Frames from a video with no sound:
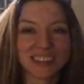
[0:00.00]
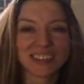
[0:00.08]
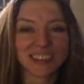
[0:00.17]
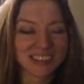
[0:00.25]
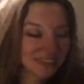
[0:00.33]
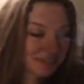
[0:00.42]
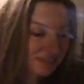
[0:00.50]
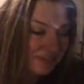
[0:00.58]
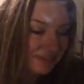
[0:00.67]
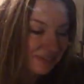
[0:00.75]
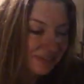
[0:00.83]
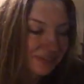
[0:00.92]
It's good.
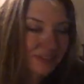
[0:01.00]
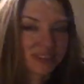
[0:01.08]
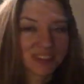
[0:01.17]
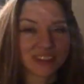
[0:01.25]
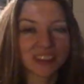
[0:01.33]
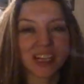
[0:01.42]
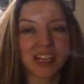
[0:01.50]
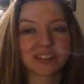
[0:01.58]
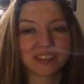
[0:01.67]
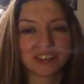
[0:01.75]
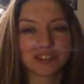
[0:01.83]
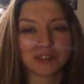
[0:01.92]
I'll have
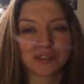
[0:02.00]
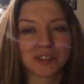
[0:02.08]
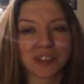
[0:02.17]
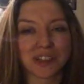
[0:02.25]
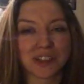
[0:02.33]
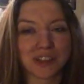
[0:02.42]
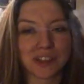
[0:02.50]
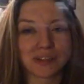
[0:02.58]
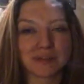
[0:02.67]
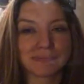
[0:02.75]
to do a VR.